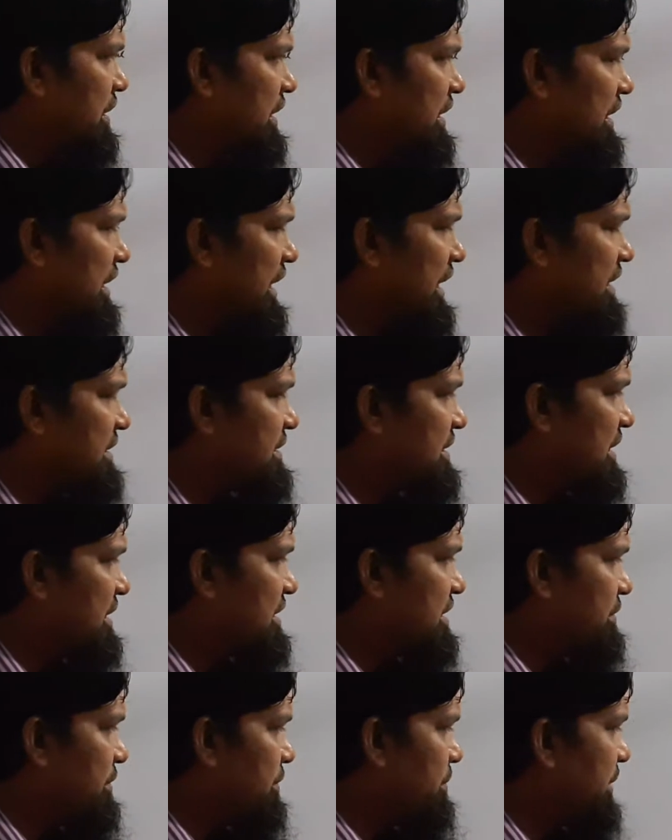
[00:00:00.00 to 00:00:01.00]
less than
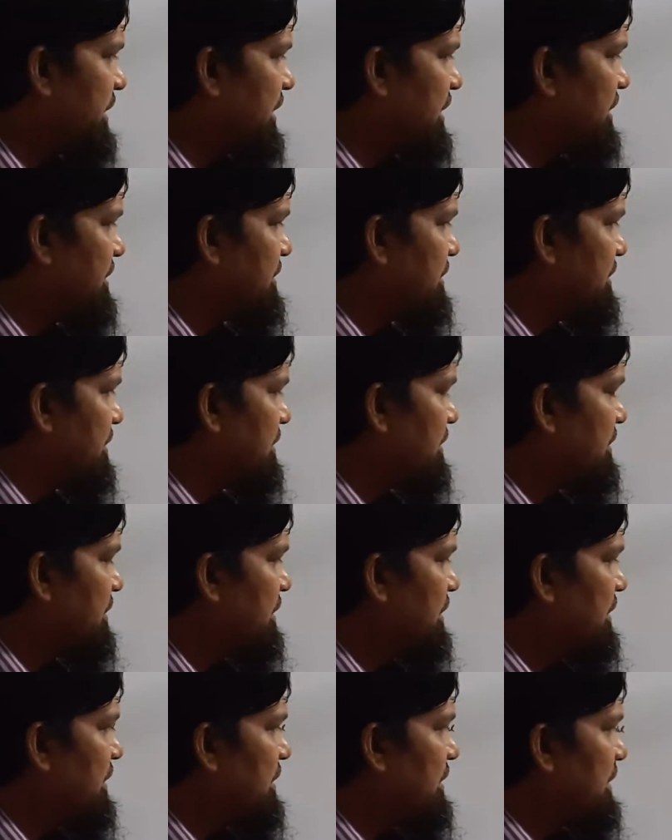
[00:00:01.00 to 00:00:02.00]
7 by 8.
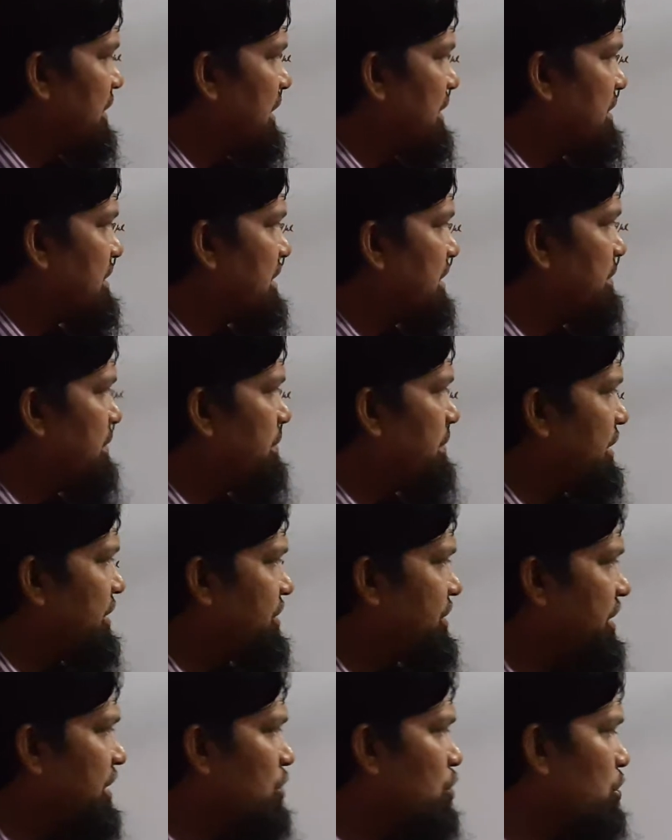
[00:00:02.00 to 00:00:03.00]
Then 7 by
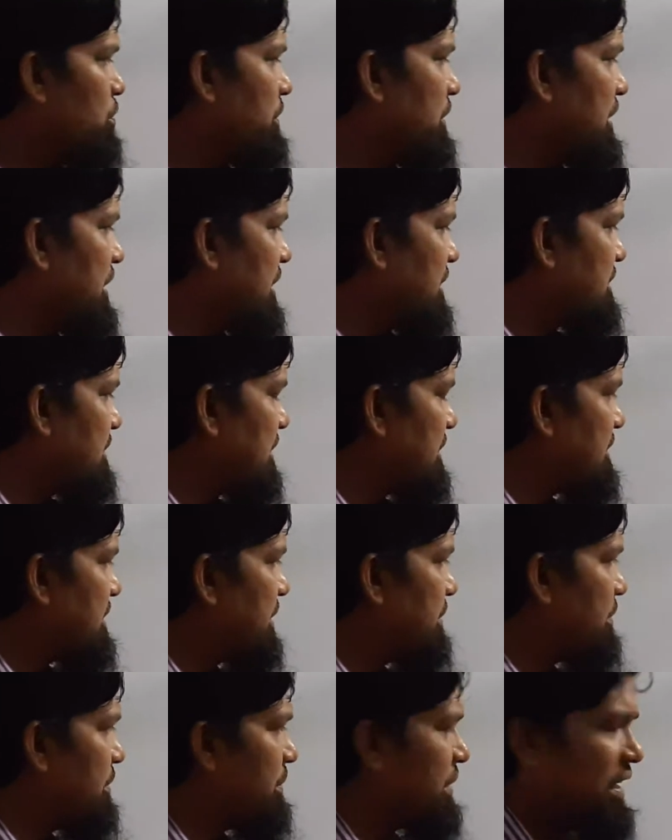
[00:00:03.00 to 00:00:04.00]
10 will be less than
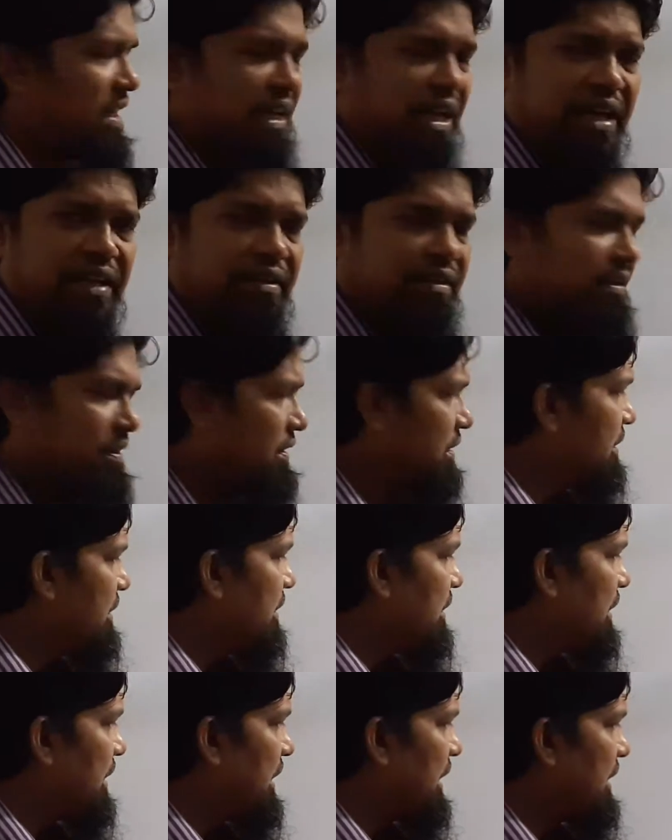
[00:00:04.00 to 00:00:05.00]
7 by 9.
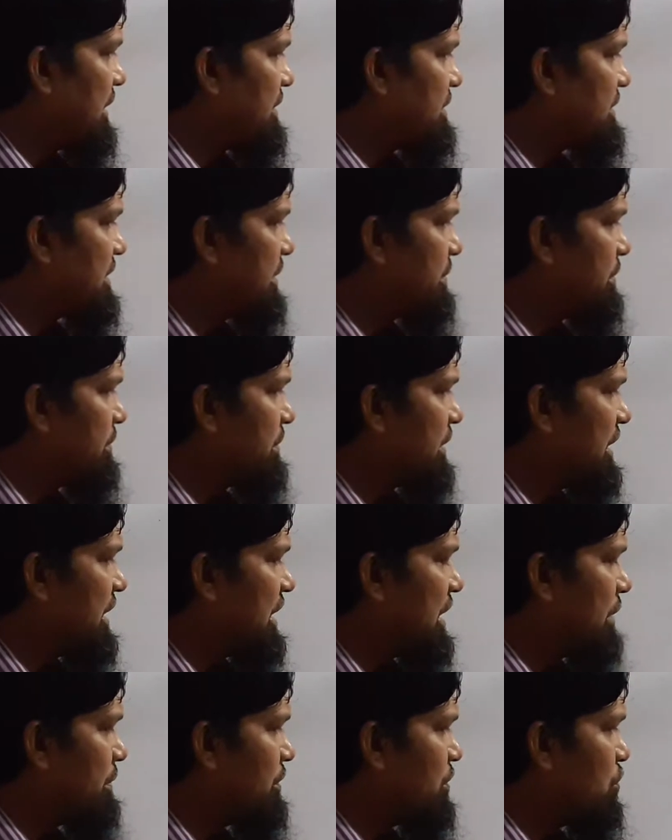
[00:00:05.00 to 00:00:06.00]
And 7 by
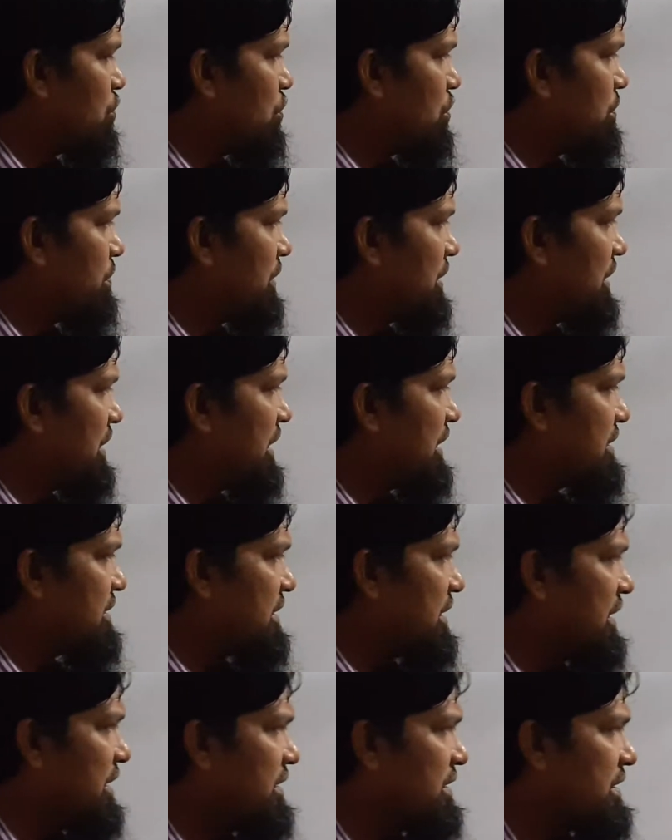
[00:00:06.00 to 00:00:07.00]
11 will be less
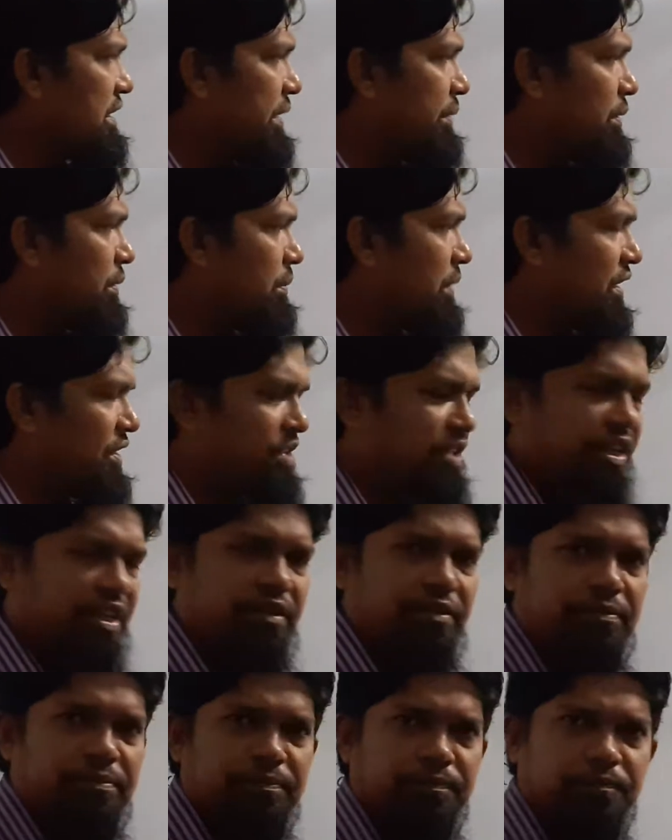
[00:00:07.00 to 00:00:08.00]
than 7 by
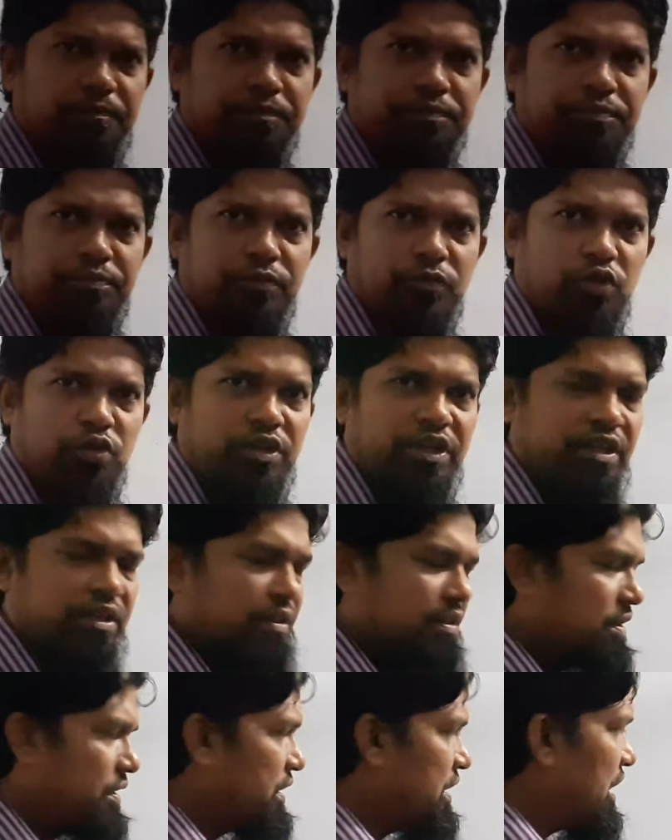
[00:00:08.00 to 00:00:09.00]
10. Okay.
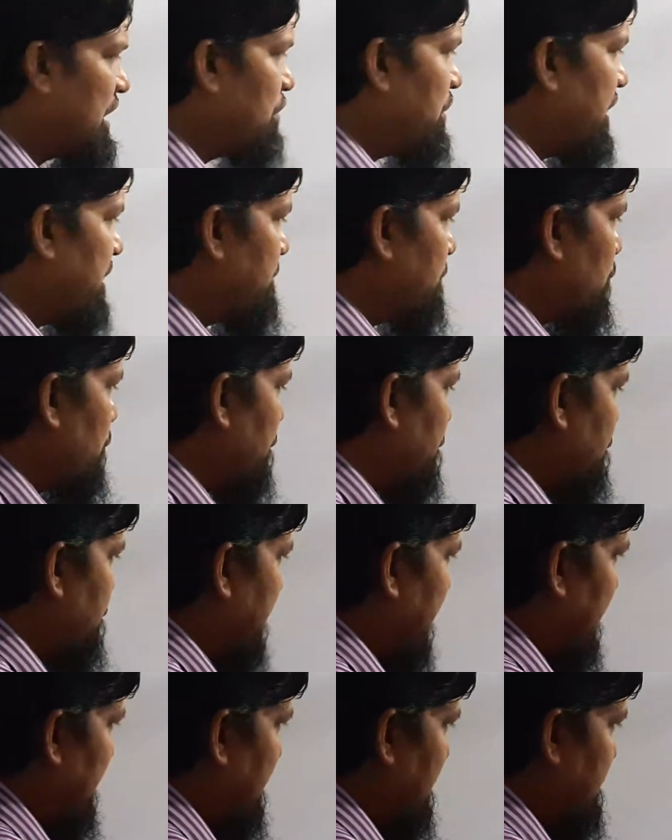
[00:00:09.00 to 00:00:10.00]
Now I am going to
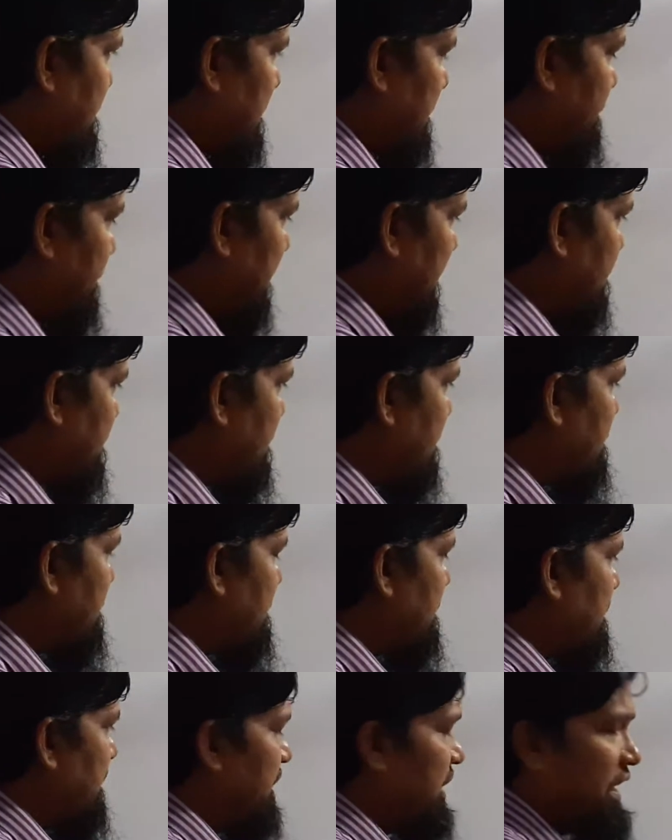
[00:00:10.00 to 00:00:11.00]
arrange the
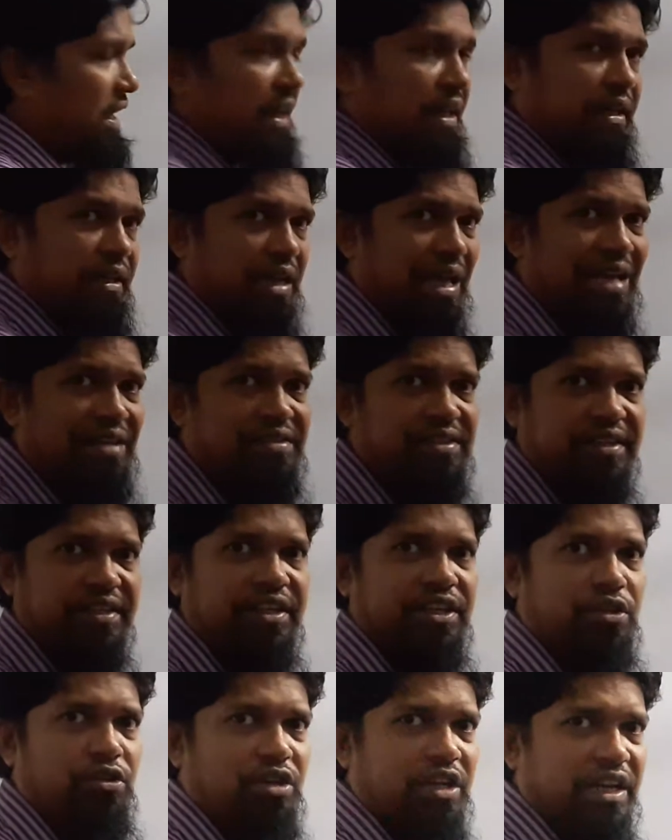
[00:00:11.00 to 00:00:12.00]
fractions in
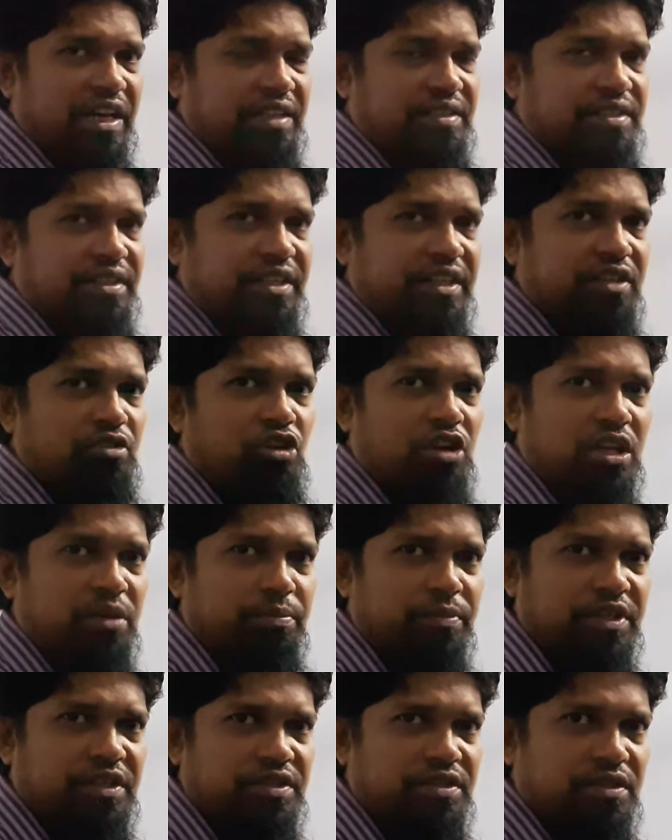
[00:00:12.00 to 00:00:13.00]
ascending order. Ascending order
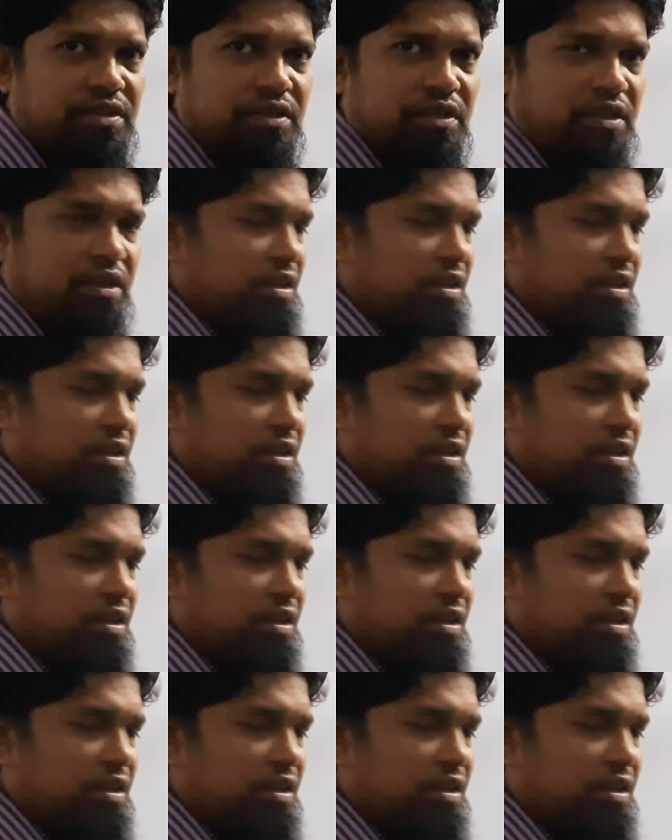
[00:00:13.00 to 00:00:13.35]
means